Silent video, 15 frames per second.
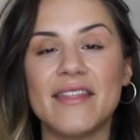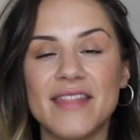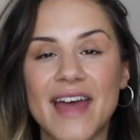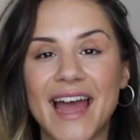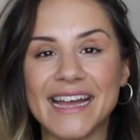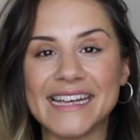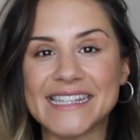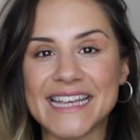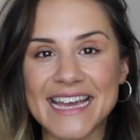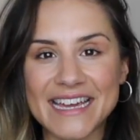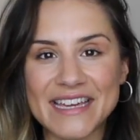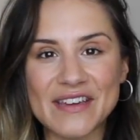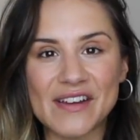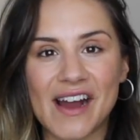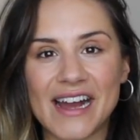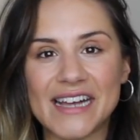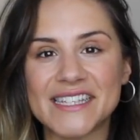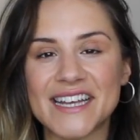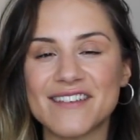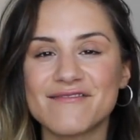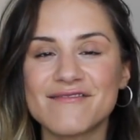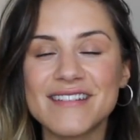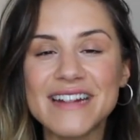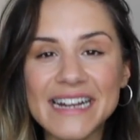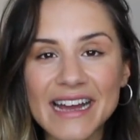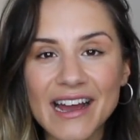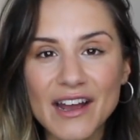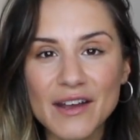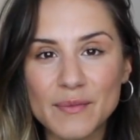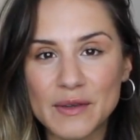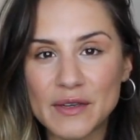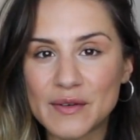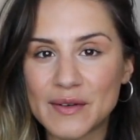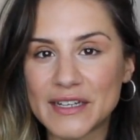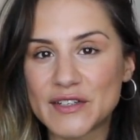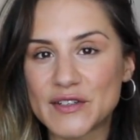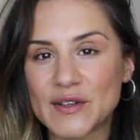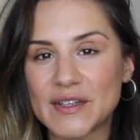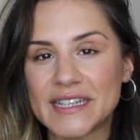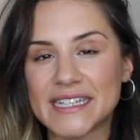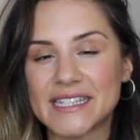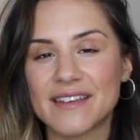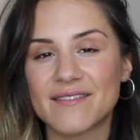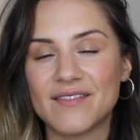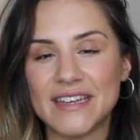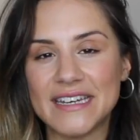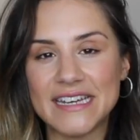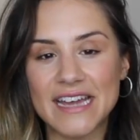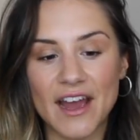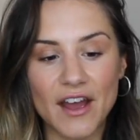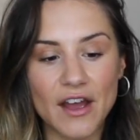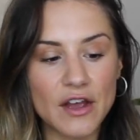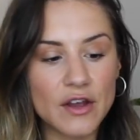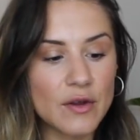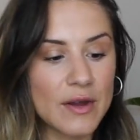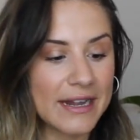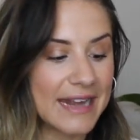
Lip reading: And that is it, you guys. I really hope you enjoyed this video.